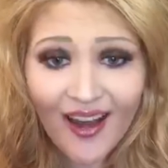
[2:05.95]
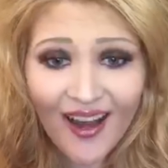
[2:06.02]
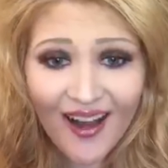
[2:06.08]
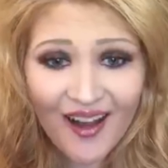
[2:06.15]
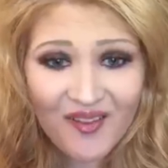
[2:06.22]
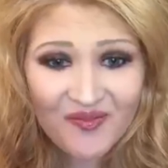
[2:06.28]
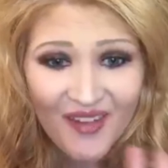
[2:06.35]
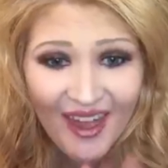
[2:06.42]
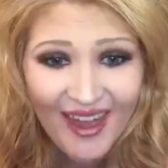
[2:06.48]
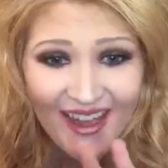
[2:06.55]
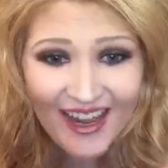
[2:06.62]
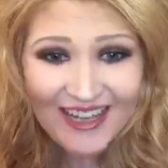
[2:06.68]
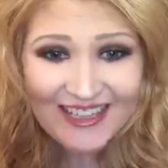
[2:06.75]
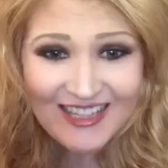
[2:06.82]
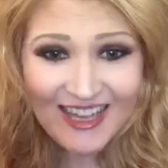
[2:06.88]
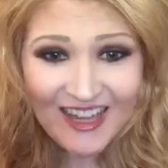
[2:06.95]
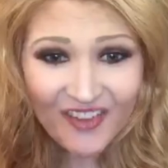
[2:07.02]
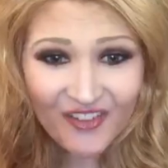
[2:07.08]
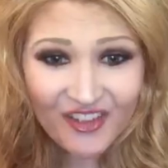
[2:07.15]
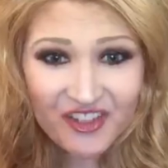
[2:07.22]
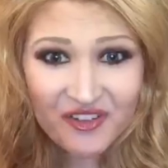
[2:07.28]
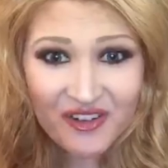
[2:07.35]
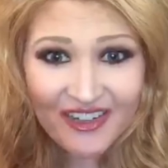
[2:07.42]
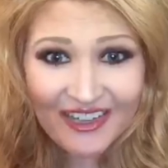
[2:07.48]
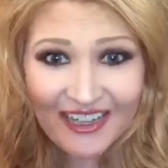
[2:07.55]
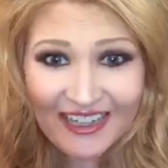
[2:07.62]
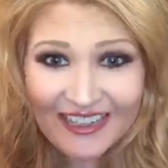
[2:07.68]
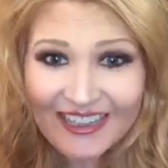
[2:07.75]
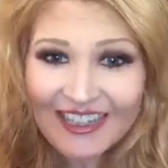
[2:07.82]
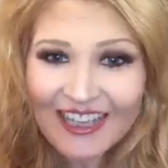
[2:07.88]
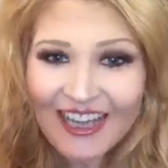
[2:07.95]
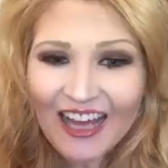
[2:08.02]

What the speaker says: hey guys, thanks for joining.